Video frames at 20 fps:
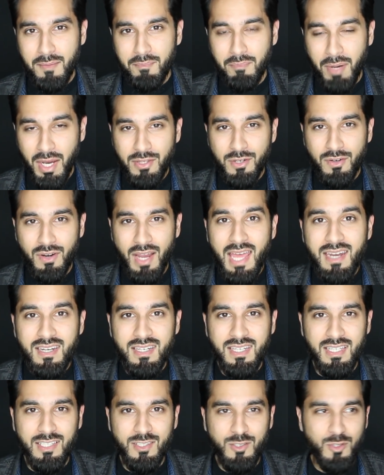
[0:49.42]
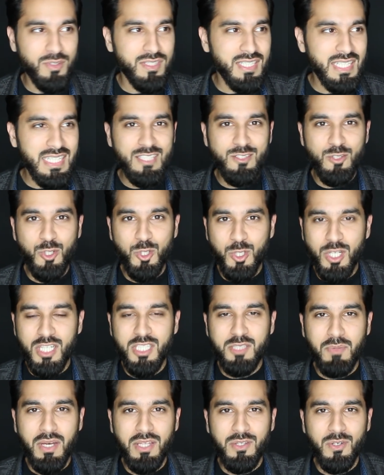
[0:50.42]
by their endings, or deeds are
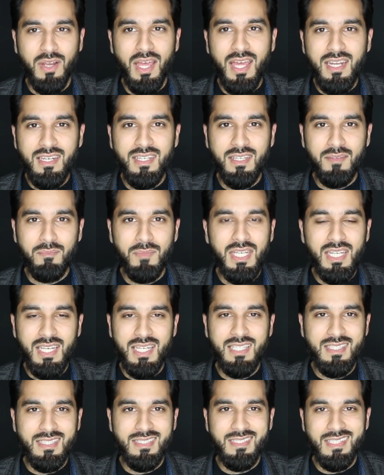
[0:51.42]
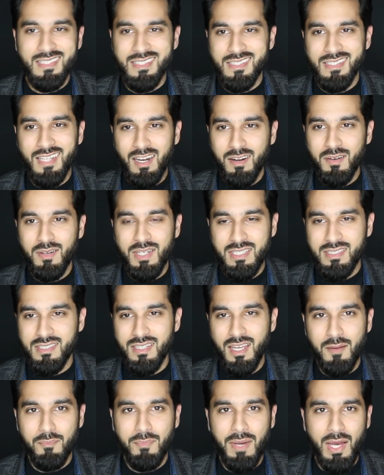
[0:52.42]
judged by their ending, meaning it's
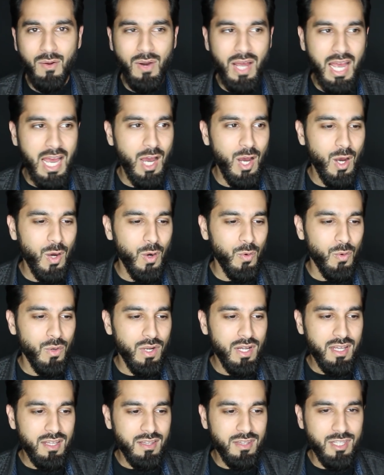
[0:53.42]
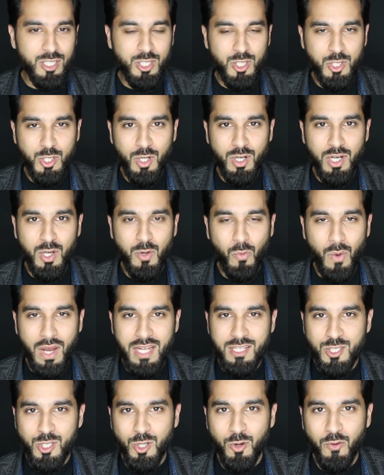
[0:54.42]
not about how this journey
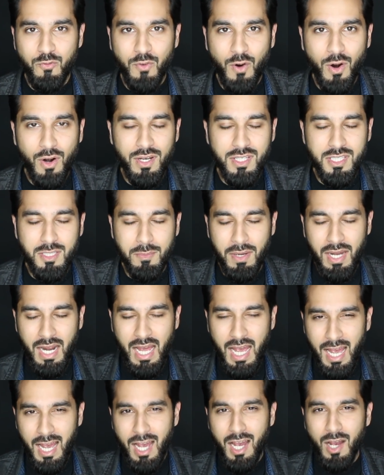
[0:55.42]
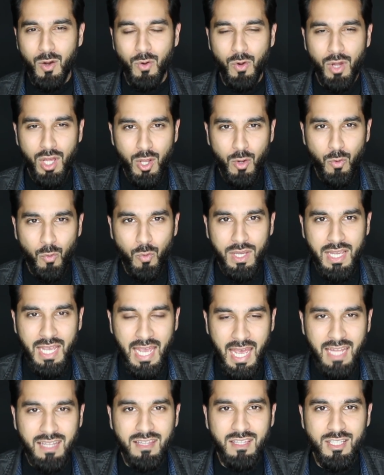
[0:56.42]
went so far, it's about how we
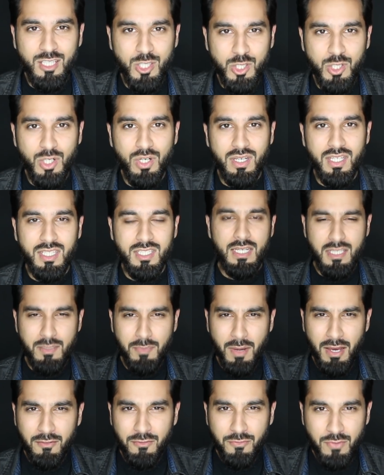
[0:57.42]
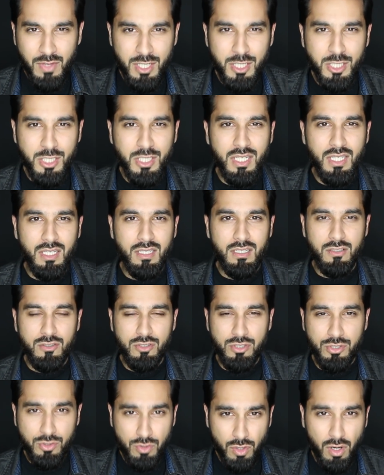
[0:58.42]
end this journey. It's about finishing
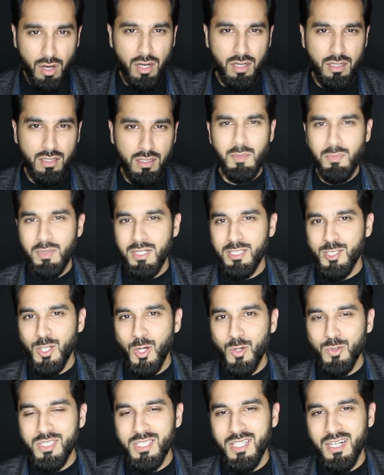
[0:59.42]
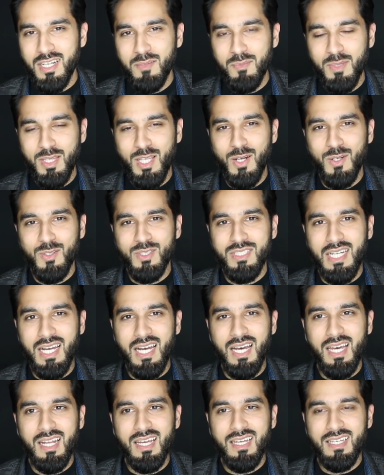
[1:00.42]
strong. Ibn al-Jawzi rahimahullah
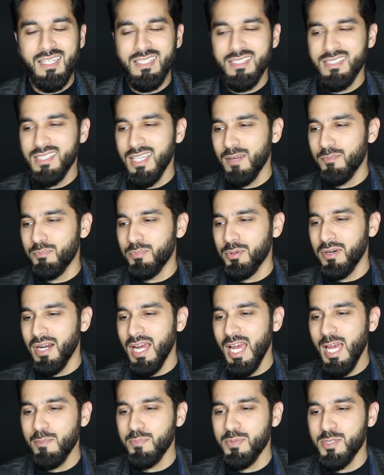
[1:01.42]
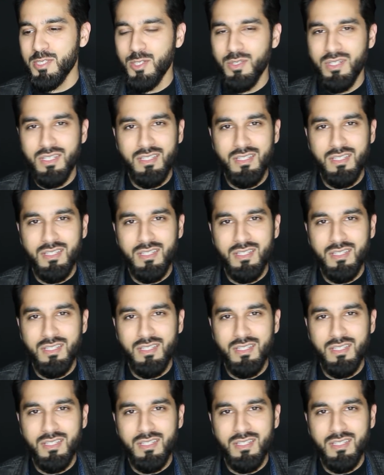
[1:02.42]
ta'ala, he said, perhaps you